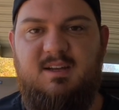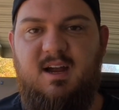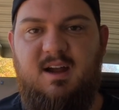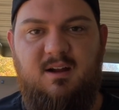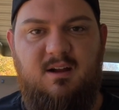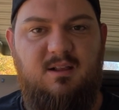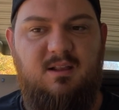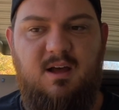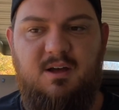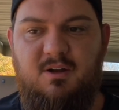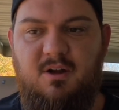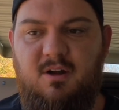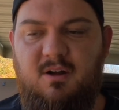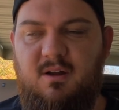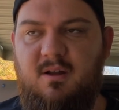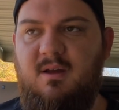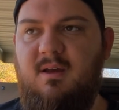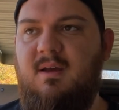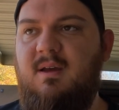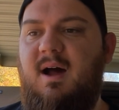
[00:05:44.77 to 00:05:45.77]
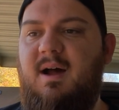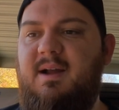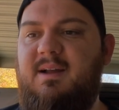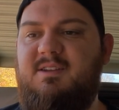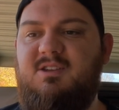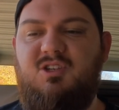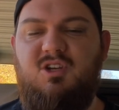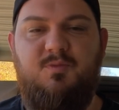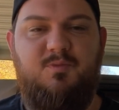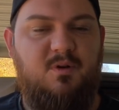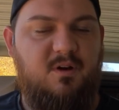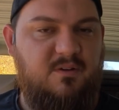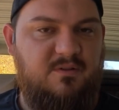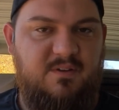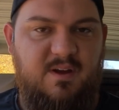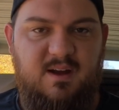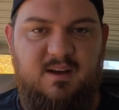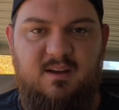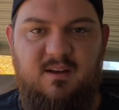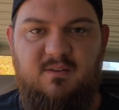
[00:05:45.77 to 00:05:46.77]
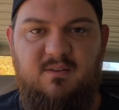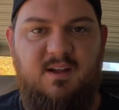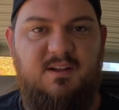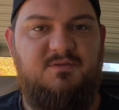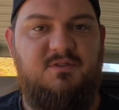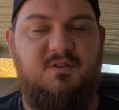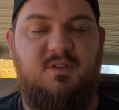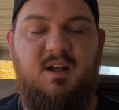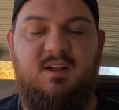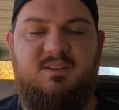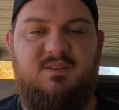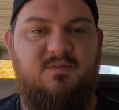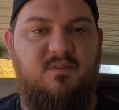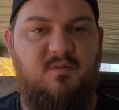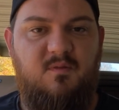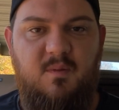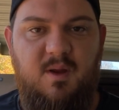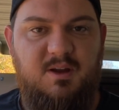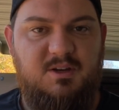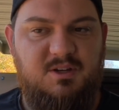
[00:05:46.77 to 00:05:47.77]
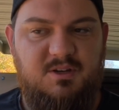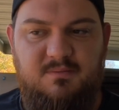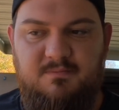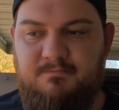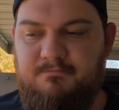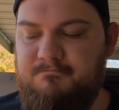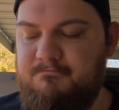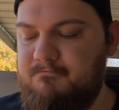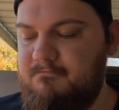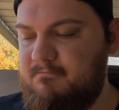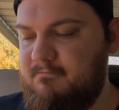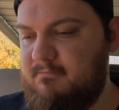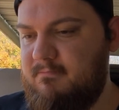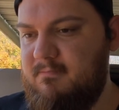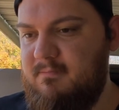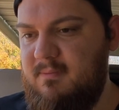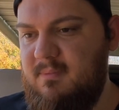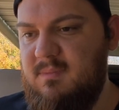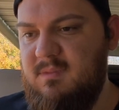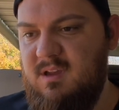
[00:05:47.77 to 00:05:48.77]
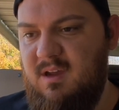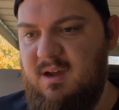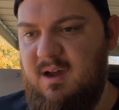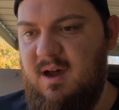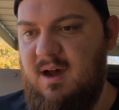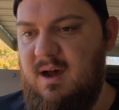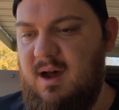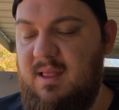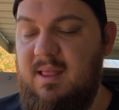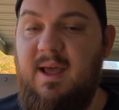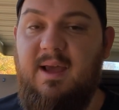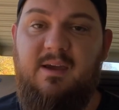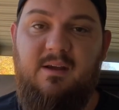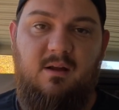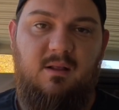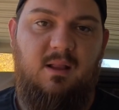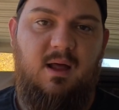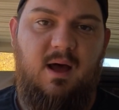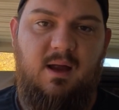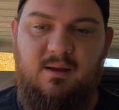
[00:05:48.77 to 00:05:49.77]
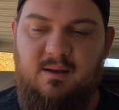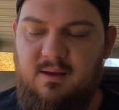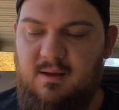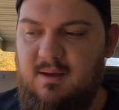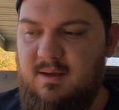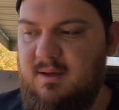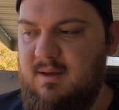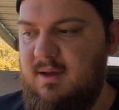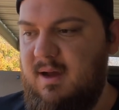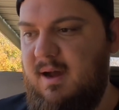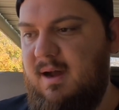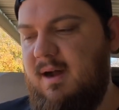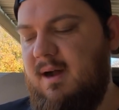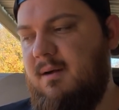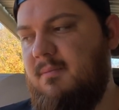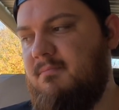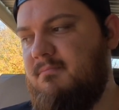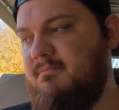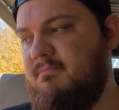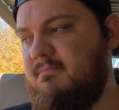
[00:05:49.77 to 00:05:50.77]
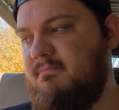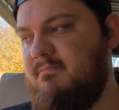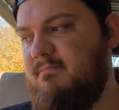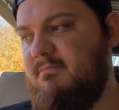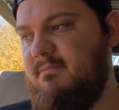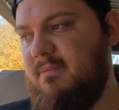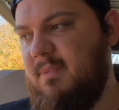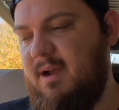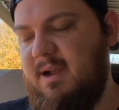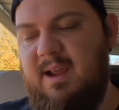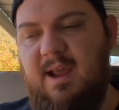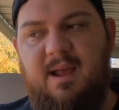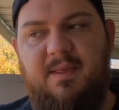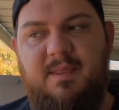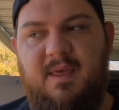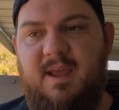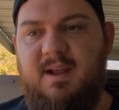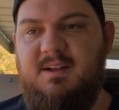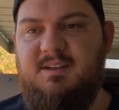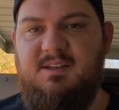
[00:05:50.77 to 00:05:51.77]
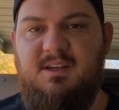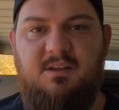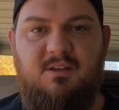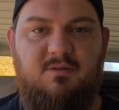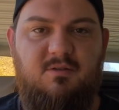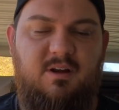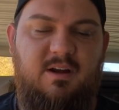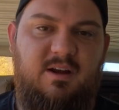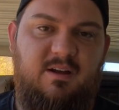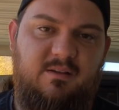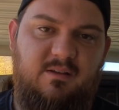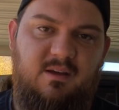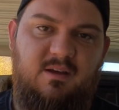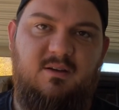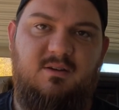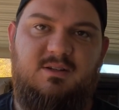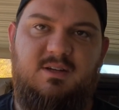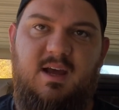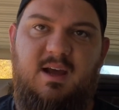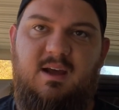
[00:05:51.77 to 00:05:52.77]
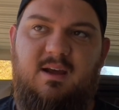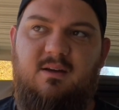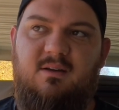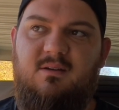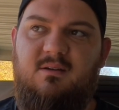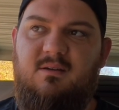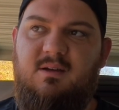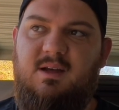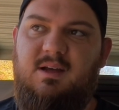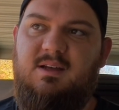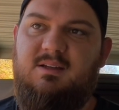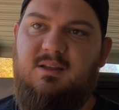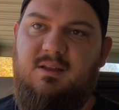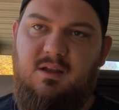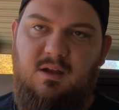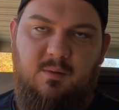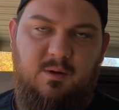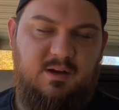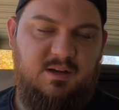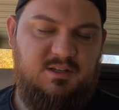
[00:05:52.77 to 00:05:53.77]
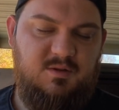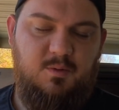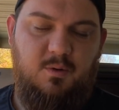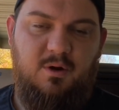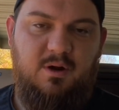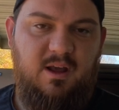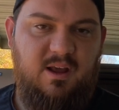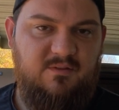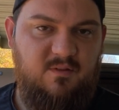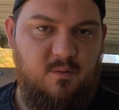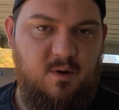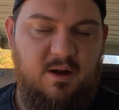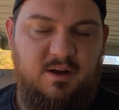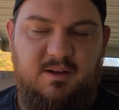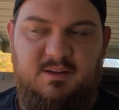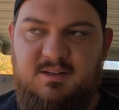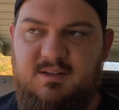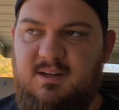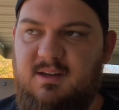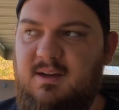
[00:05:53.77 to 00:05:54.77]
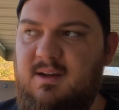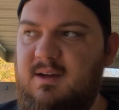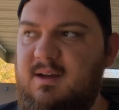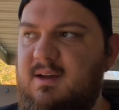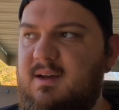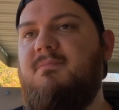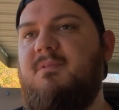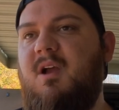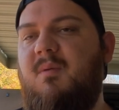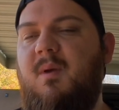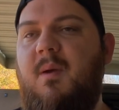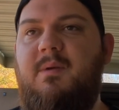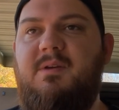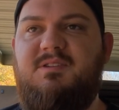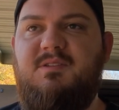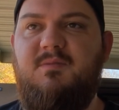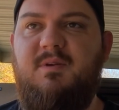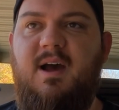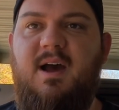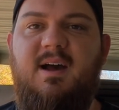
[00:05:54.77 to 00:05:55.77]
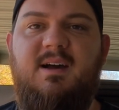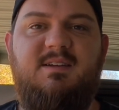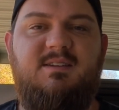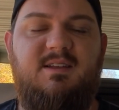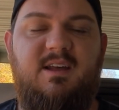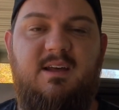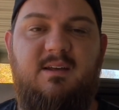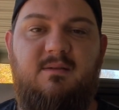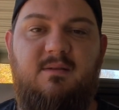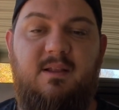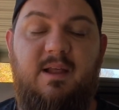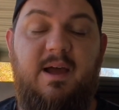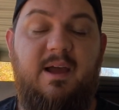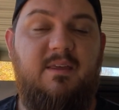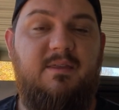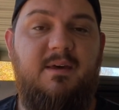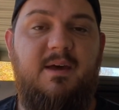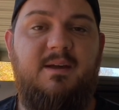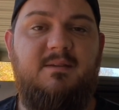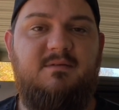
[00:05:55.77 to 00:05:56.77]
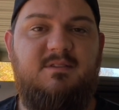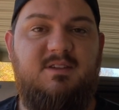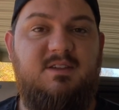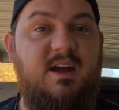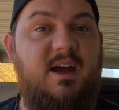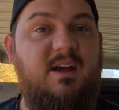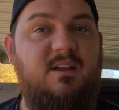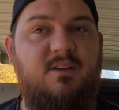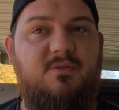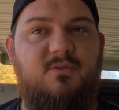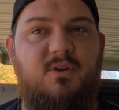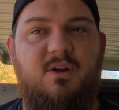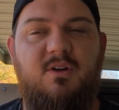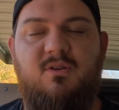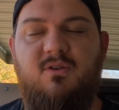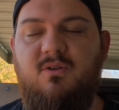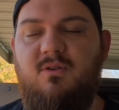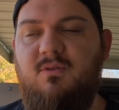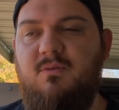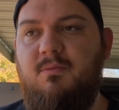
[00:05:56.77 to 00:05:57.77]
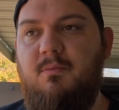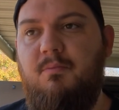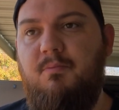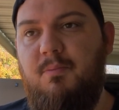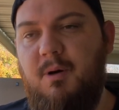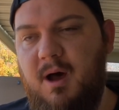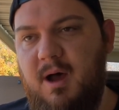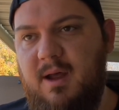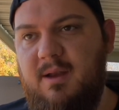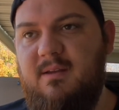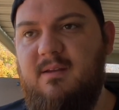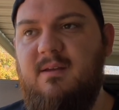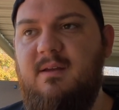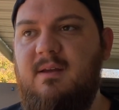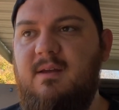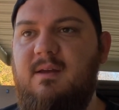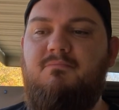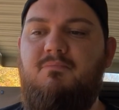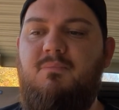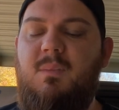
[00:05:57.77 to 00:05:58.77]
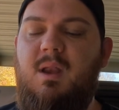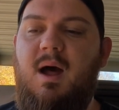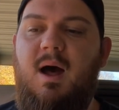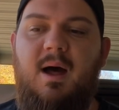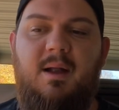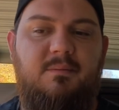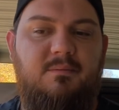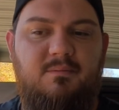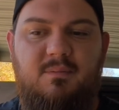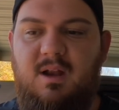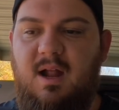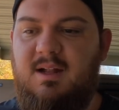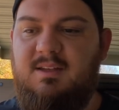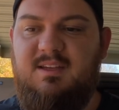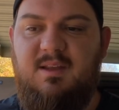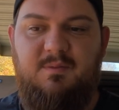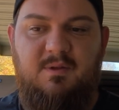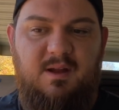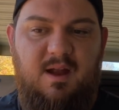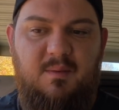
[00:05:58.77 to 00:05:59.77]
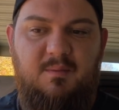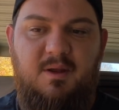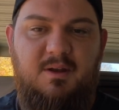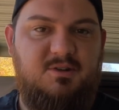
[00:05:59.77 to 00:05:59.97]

not cluttered, it's super effective, gives you lots of information. I like it a lot. Again, the HC3 on the Eotech is a little bit disappointing, if I'm honest. There may be some guys that like that style of reticle, but not something I'm